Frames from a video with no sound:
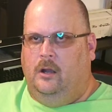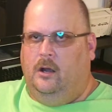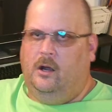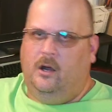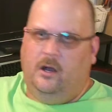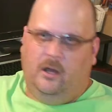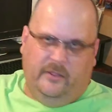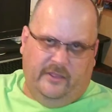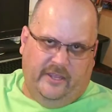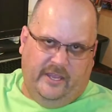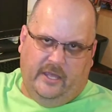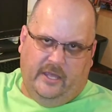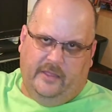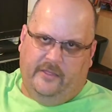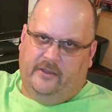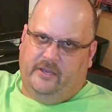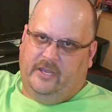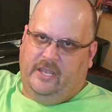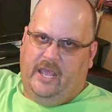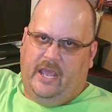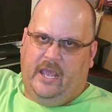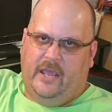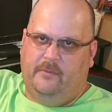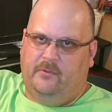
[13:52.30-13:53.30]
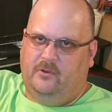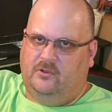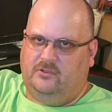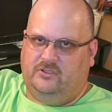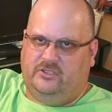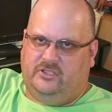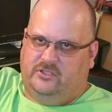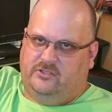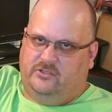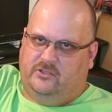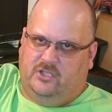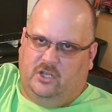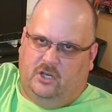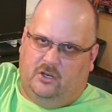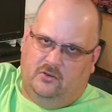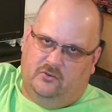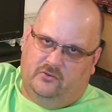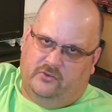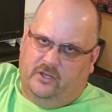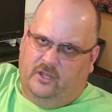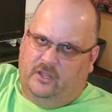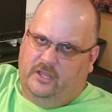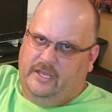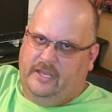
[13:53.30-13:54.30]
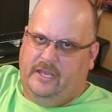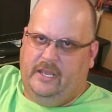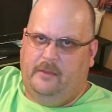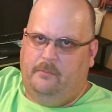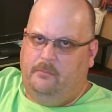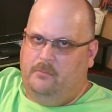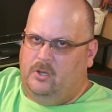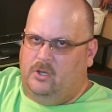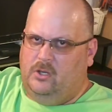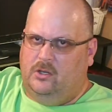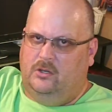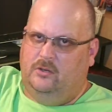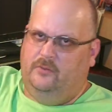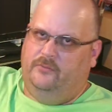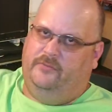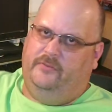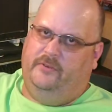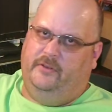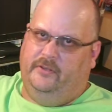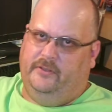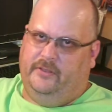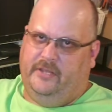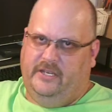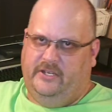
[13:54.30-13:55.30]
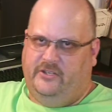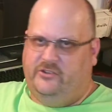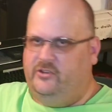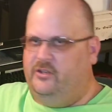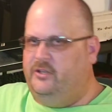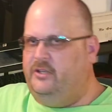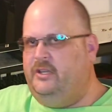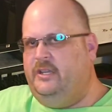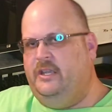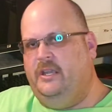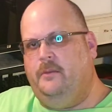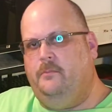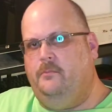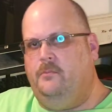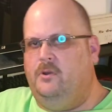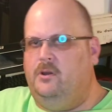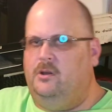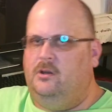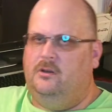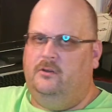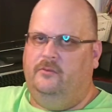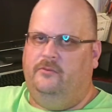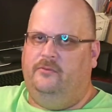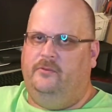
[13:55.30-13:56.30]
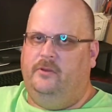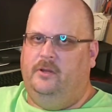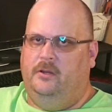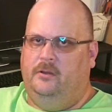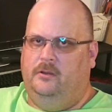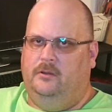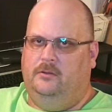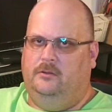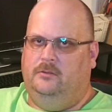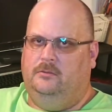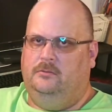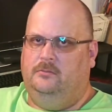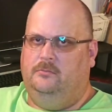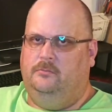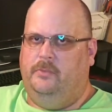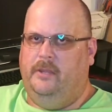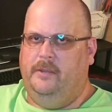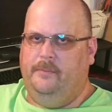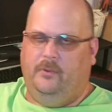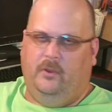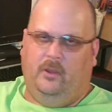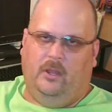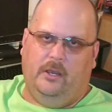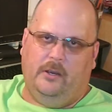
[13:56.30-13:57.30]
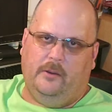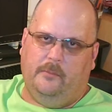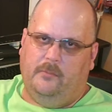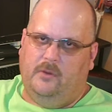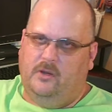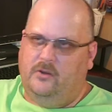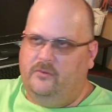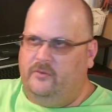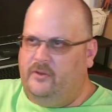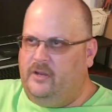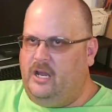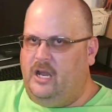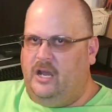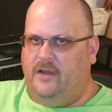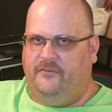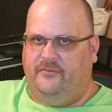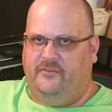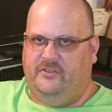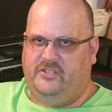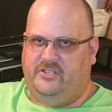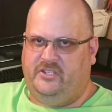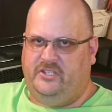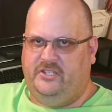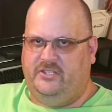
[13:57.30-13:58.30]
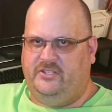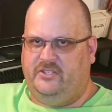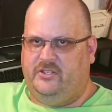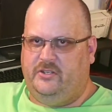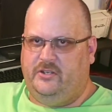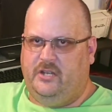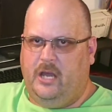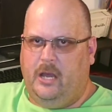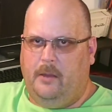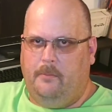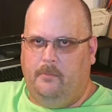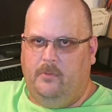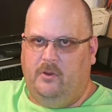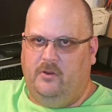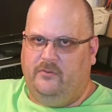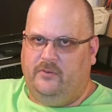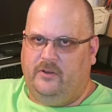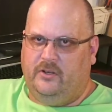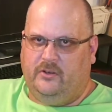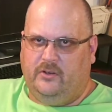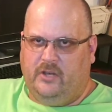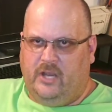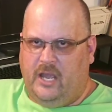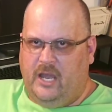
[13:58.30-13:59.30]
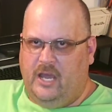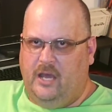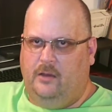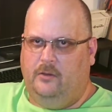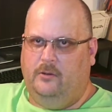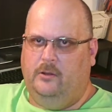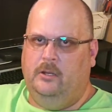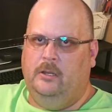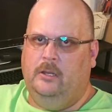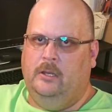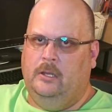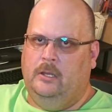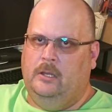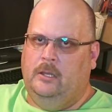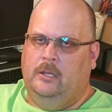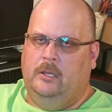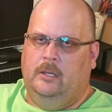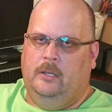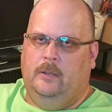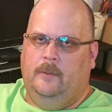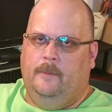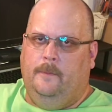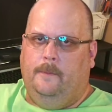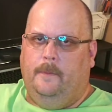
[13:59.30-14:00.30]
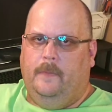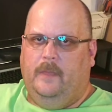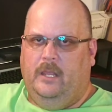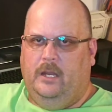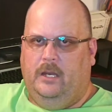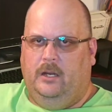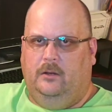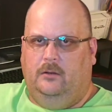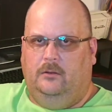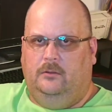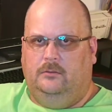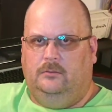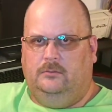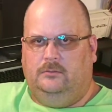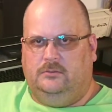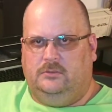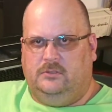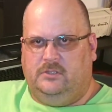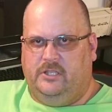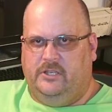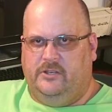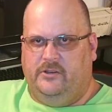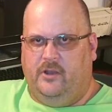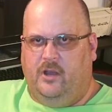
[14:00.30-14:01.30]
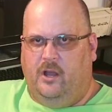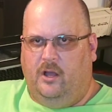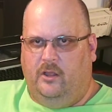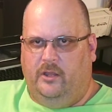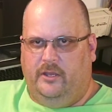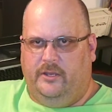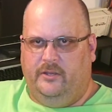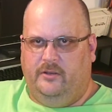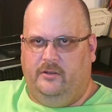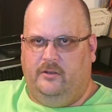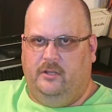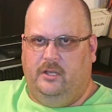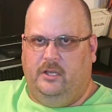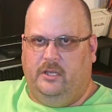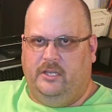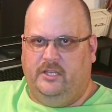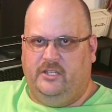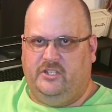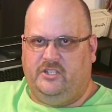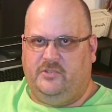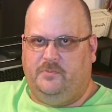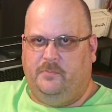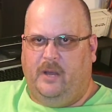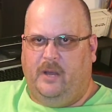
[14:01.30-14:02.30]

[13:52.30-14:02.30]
all the other cables don't really get moved they shouldn't get moved people aren't moving offices they're not moving around you know they're all in a good